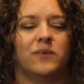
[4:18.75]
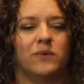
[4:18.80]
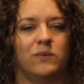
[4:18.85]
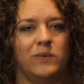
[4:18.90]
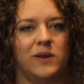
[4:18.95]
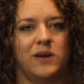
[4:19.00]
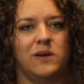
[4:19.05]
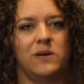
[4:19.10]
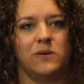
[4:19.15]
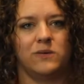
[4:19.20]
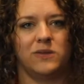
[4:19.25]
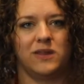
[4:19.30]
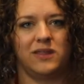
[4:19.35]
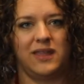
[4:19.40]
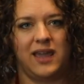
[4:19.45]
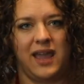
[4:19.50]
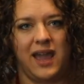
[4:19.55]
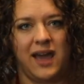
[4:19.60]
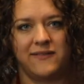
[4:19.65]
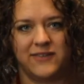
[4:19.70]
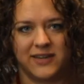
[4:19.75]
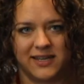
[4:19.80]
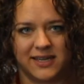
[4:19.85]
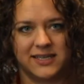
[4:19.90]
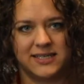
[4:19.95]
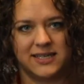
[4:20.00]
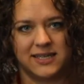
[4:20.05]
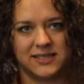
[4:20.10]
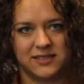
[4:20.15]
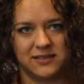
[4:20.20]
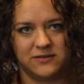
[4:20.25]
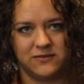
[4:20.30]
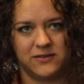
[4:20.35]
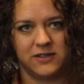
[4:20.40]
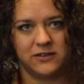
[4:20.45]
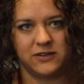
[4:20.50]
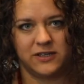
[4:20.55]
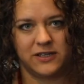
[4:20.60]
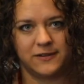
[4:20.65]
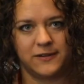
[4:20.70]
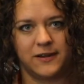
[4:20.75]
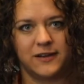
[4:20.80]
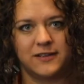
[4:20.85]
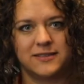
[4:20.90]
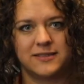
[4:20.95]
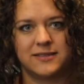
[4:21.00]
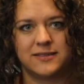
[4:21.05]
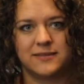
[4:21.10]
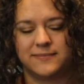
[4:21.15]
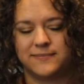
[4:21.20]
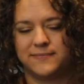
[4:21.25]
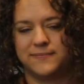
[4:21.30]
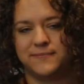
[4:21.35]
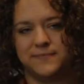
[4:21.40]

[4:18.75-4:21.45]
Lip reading: we know that they have a conductive hearing loss.